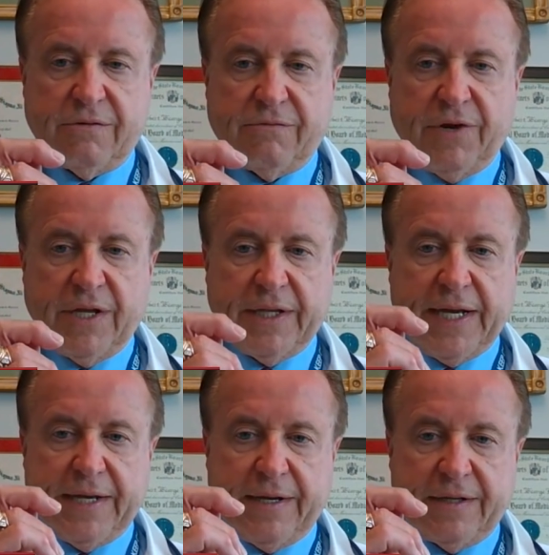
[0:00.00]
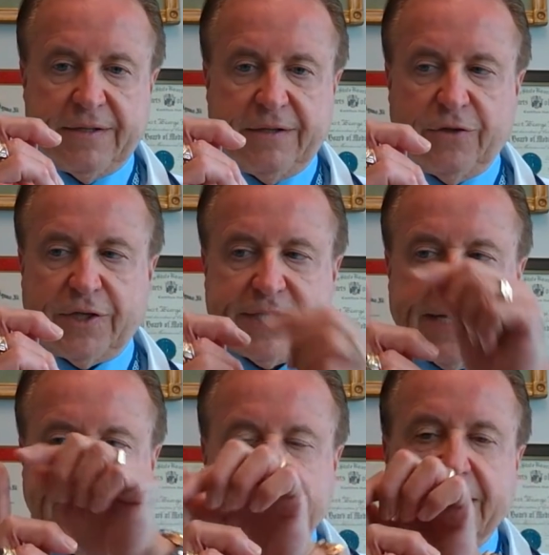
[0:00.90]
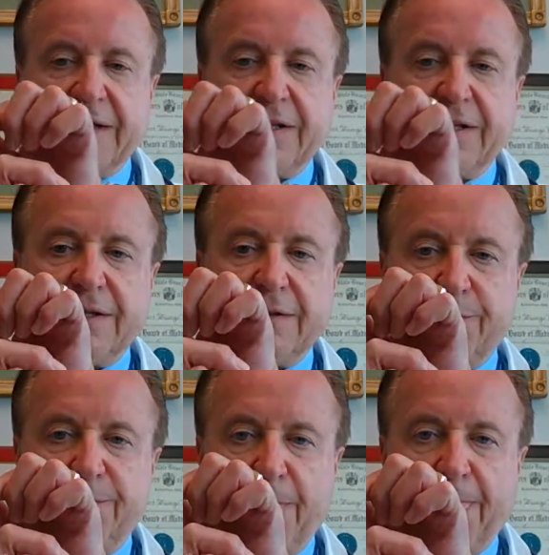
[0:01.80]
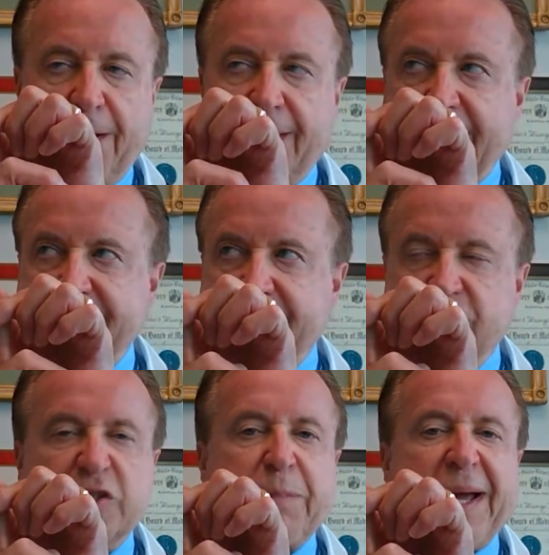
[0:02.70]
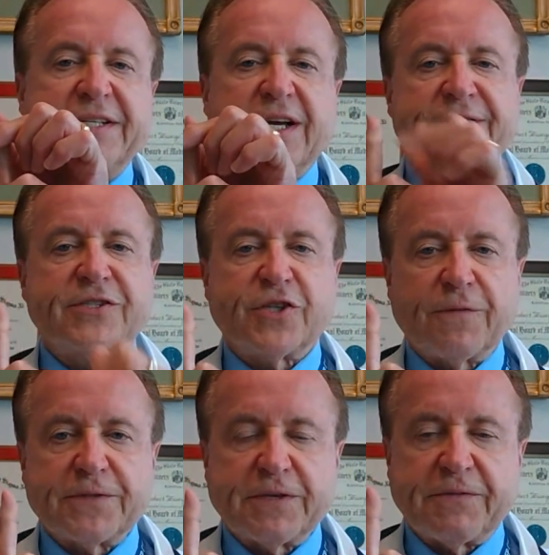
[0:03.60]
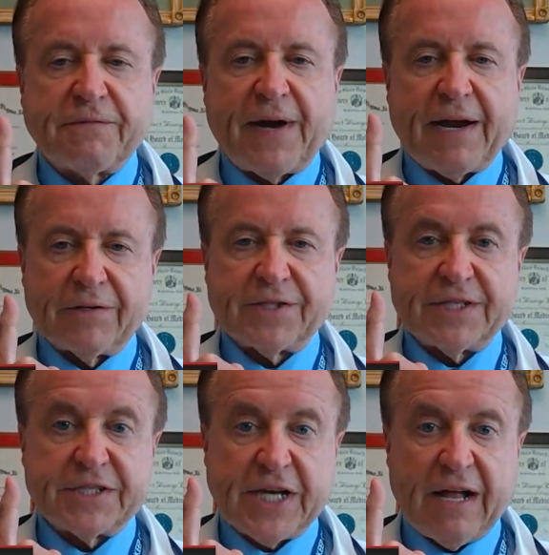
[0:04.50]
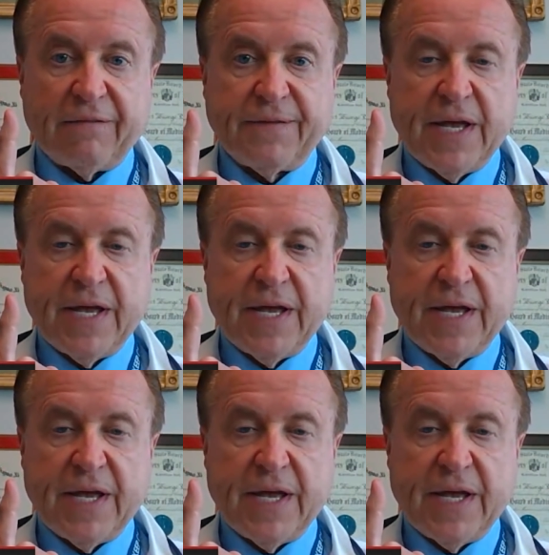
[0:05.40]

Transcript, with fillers: really looks at the little, I guess there's spikes on the surface of the virus itself,